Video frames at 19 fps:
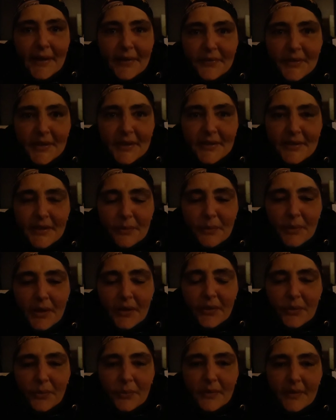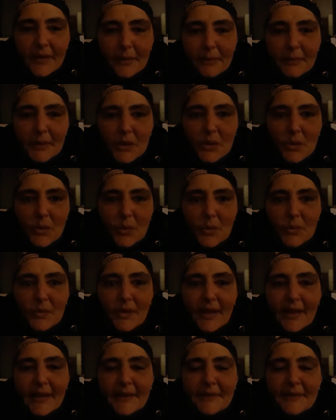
So what I thought would take me all day